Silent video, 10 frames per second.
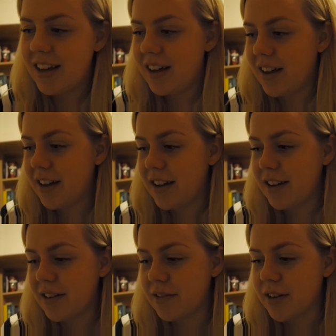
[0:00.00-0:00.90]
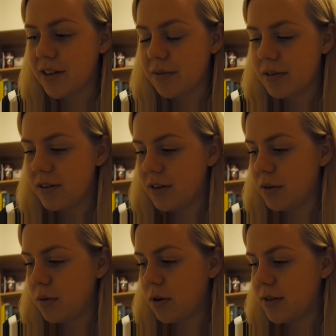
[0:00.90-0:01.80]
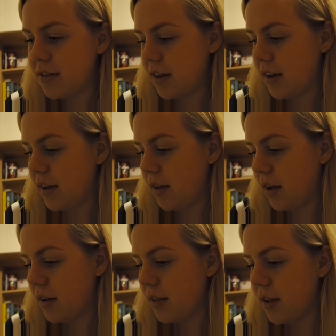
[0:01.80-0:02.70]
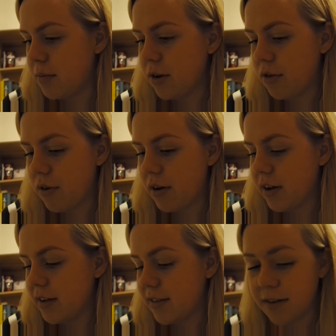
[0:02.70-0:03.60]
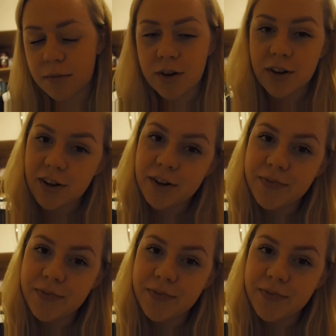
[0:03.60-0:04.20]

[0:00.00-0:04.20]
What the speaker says: I don't really know what to do or say. I think I'm gonna cry, so I'm gonna go.